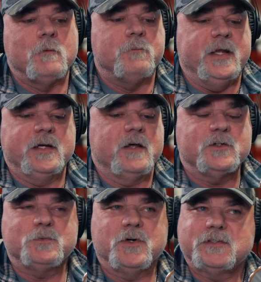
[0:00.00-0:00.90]
but in other
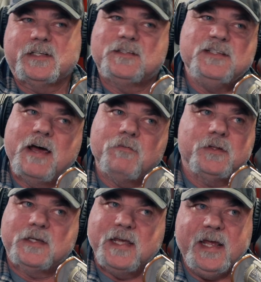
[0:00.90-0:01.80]
sports, that's never
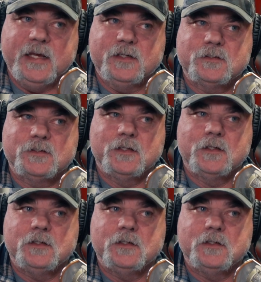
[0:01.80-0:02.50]
the case. Yep.